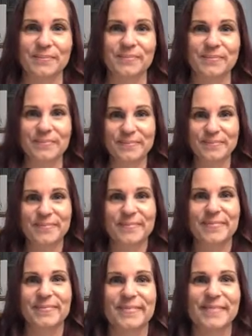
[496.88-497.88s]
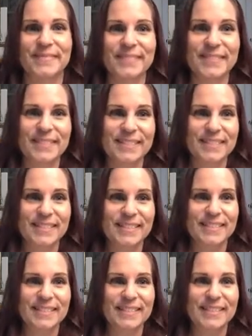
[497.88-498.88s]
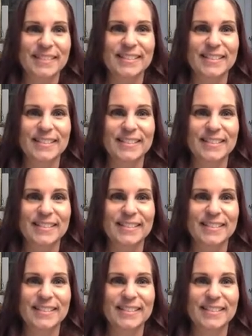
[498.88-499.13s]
Nothing is said.